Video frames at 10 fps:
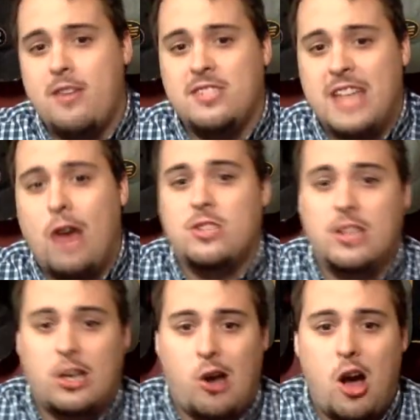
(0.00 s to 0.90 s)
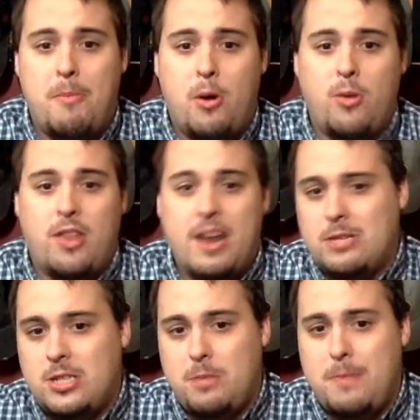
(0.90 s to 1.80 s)
Nelson Lokombo, the number
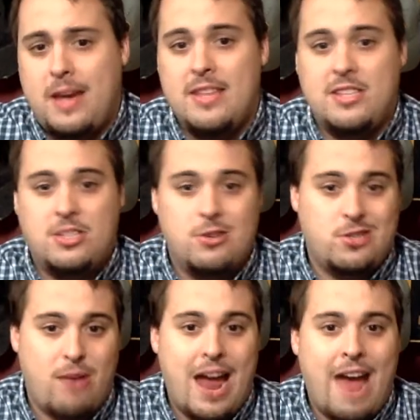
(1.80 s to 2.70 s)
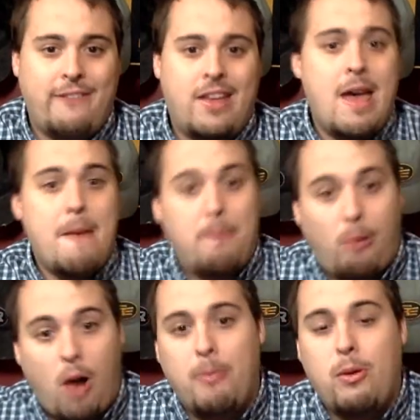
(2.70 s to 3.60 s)
two pick in this year's draft,
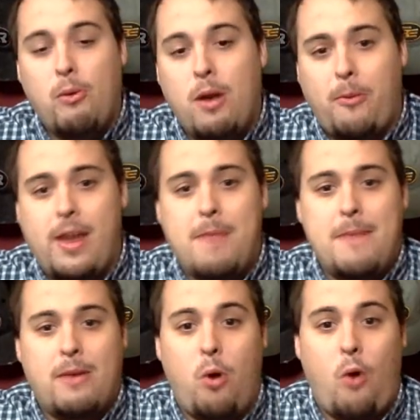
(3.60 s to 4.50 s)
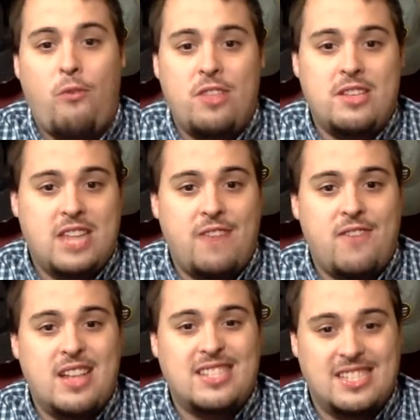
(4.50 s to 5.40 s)
probably would have played a big role for this
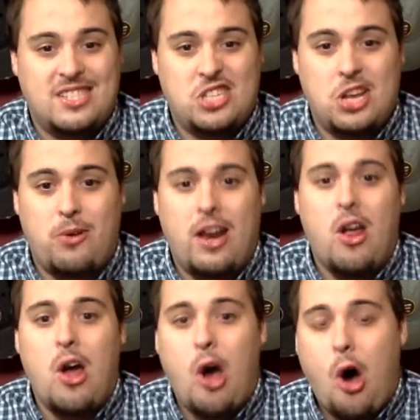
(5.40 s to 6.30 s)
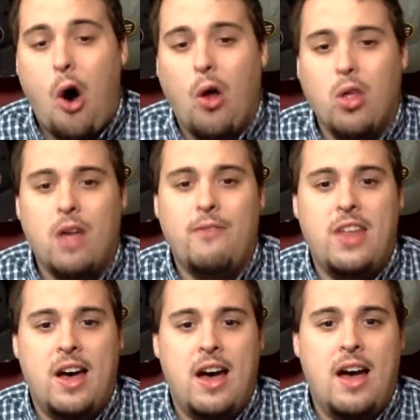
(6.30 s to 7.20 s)
defense considering all of
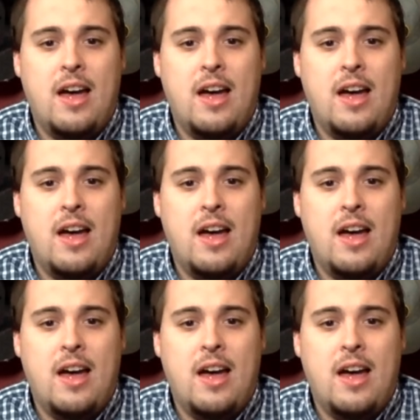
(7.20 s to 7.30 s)
the